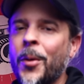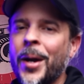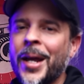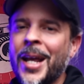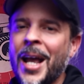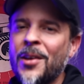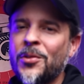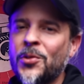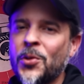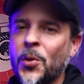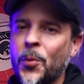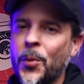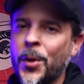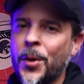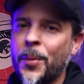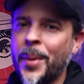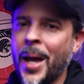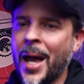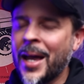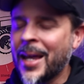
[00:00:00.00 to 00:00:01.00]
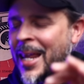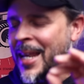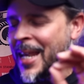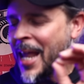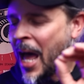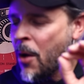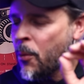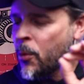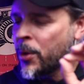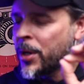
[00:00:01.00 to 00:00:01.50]
All right guys, so we're back, and
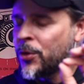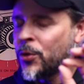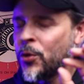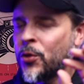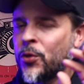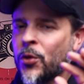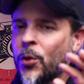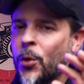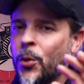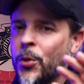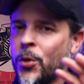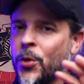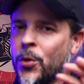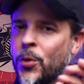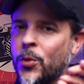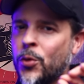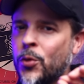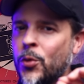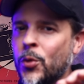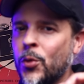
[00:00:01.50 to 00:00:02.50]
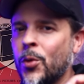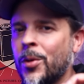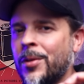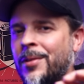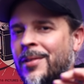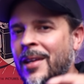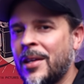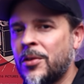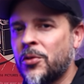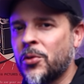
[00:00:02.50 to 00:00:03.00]
now I wanted to show you two
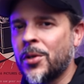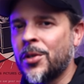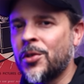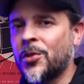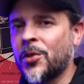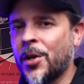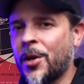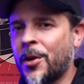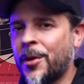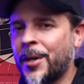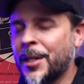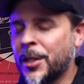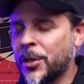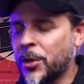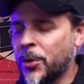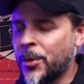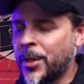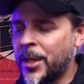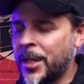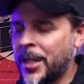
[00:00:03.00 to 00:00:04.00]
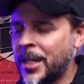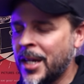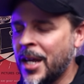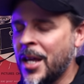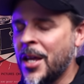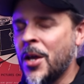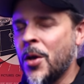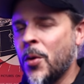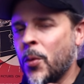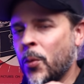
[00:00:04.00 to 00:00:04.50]
accessories that are included
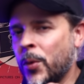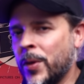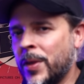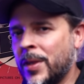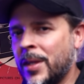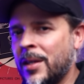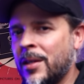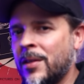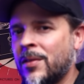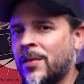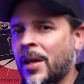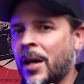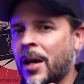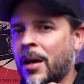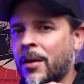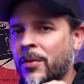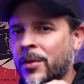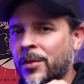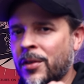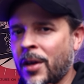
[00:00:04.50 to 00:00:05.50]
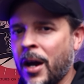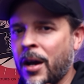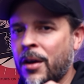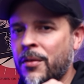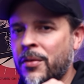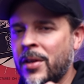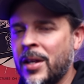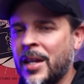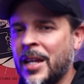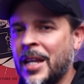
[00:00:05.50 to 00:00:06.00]
with this
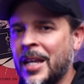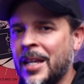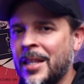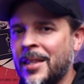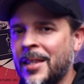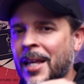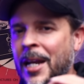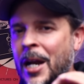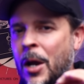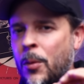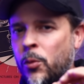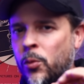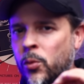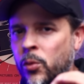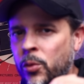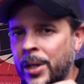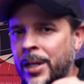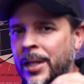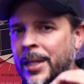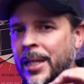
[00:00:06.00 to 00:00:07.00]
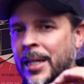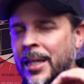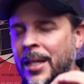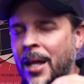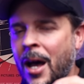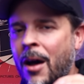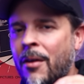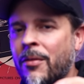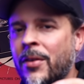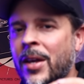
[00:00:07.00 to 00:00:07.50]
photography kit that I really
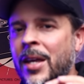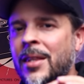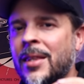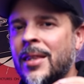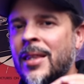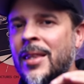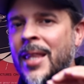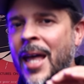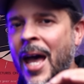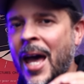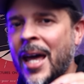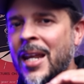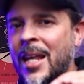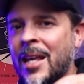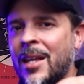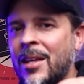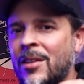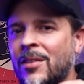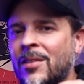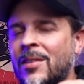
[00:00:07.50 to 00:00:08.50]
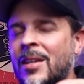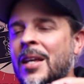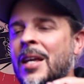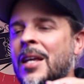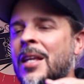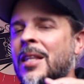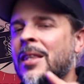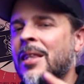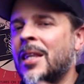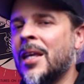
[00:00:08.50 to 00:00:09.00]
love, and that is
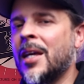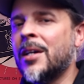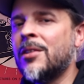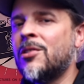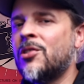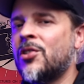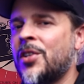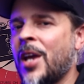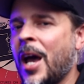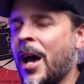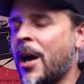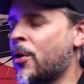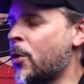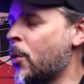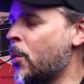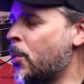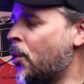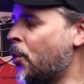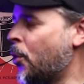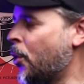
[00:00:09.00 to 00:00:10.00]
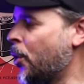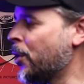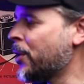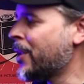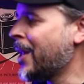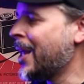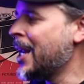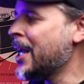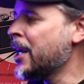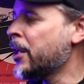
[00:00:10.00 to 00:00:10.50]
the shadow boards.
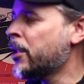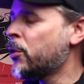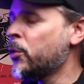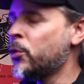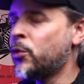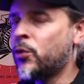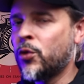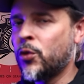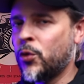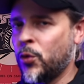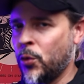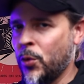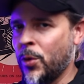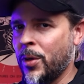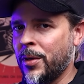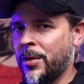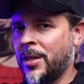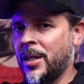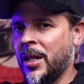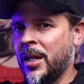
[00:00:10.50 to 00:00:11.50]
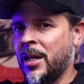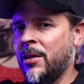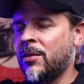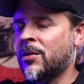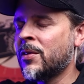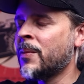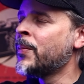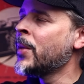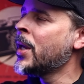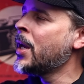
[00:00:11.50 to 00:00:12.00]
It includes two of
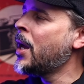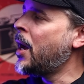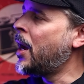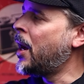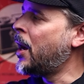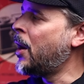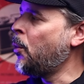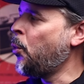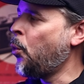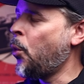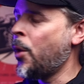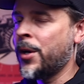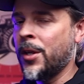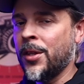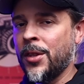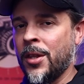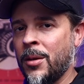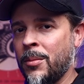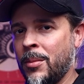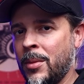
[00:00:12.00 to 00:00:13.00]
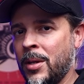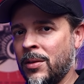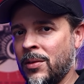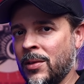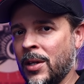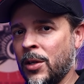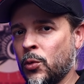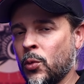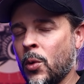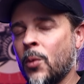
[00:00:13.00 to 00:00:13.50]
these. One of them is
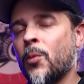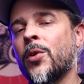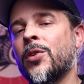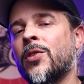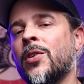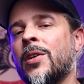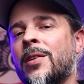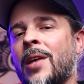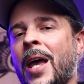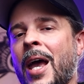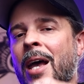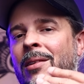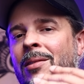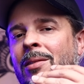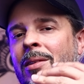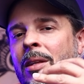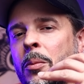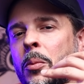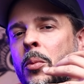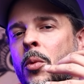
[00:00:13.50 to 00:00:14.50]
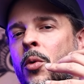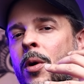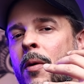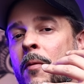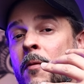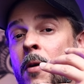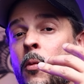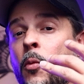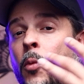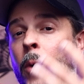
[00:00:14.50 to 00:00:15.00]
this one, which has the more
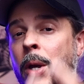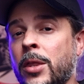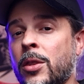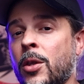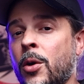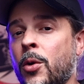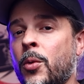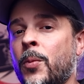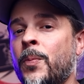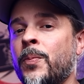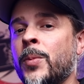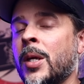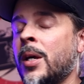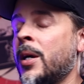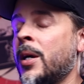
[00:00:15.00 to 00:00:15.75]
of a window